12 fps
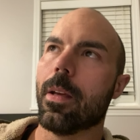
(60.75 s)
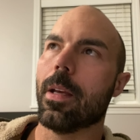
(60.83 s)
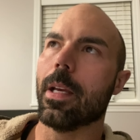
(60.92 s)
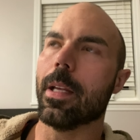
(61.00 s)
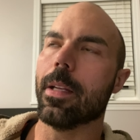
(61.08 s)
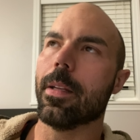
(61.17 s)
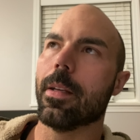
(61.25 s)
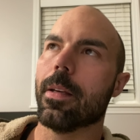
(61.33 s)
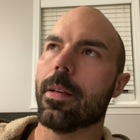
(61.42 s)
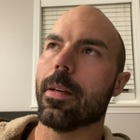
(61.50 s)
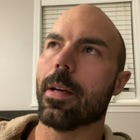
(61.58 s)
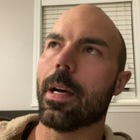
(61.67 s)
And
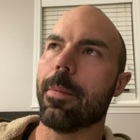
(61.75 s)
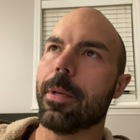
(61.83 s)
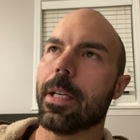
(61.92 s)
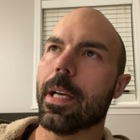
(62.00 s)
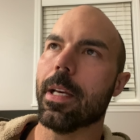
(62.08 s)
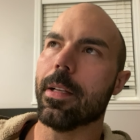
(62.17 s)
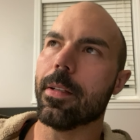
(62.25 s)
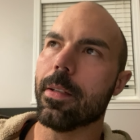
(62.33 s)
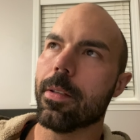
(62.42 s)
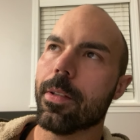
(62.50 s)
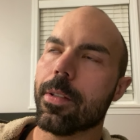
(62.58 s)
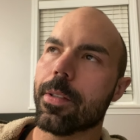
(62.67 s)
I began
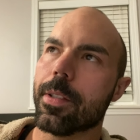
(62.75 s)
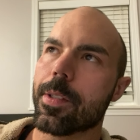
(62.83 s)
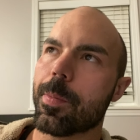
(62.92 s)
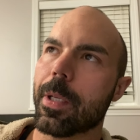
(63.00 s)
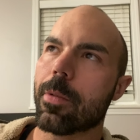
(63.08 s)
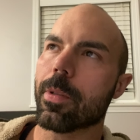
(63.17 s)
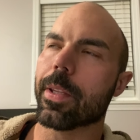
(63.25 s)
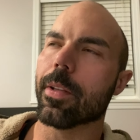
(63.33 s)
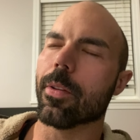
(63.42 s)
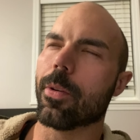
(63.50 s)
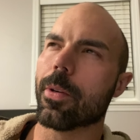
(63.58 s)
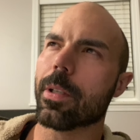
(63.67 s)
to speak with the
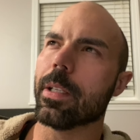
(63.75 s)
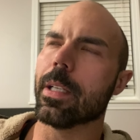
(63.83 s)
Lord and